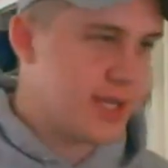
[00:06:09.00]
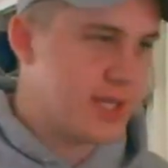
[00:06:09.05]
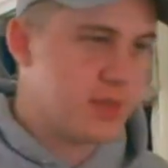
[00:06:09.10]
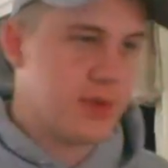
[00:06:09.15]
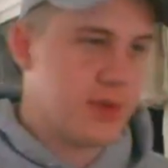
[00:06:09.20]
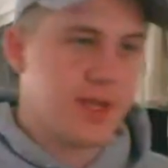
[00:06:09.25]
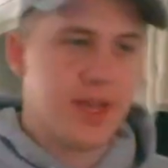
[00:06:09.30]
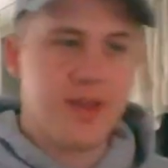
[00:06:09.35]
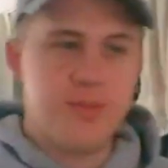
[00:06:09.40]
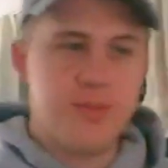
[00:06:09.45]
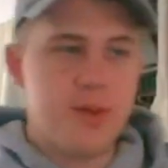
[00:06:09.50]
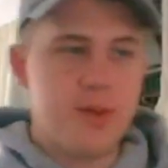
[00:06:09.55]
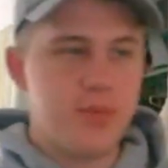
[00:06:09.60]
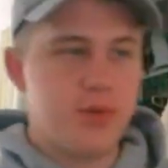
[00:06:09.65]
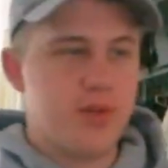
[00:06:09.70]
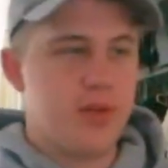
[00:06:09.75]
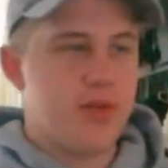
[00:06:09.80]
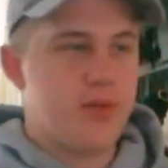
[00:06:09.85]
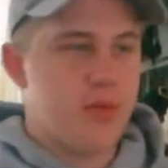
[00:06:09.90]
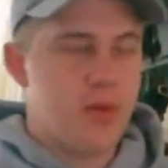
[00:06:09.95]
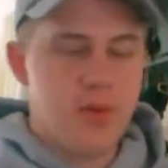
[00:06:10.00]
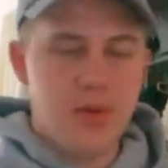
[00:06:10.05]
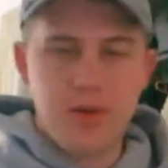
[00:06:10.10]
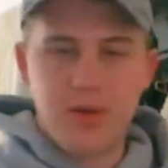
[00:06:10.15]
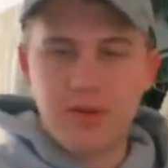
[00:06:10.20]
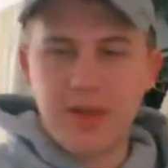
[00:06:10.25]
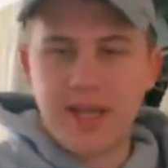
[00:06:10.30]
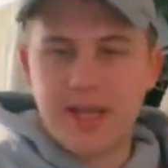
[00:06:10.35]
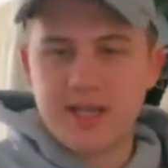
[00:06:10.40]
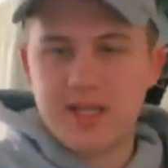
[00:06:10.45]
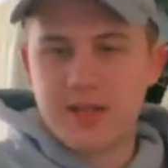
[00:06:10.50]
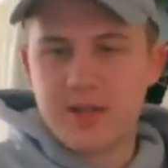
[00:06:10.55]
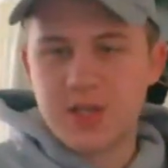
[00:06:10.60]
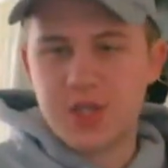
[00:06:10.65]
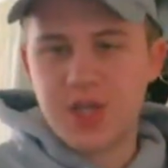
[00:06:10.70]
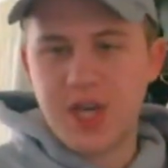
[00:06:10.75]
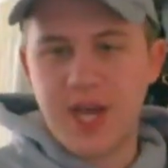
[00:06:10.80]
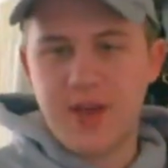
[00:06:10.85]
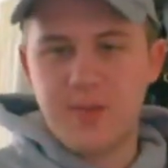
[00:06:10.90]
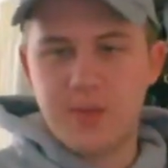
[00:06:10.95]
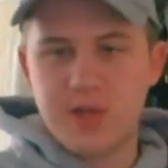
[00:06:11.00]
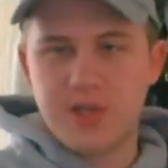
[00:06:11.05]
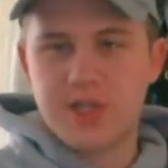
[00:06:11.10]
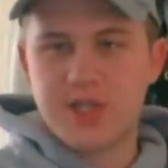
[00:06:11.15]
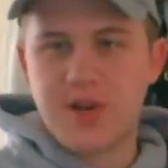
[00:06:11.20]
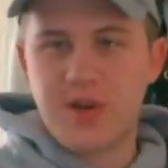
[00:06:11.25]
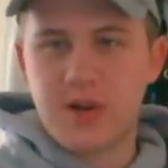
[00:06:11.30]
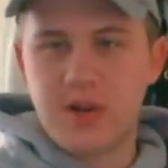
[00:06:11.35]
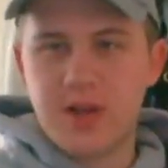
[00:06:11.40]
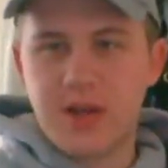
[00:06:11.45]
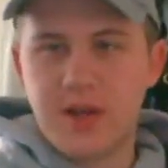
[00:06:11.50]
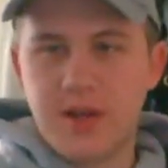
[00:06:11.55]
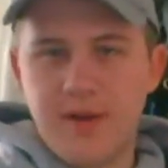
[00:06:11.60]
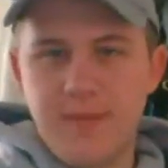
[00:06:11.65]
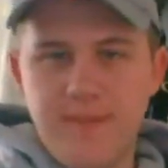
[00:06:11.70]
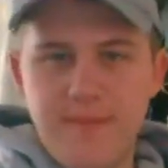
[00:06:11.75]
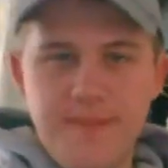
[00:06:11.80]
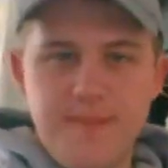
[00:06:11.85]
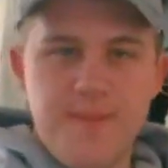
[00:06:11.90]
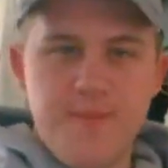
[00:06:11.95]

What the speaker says: guess we get people to throw their links in the chat and we just start clicking them.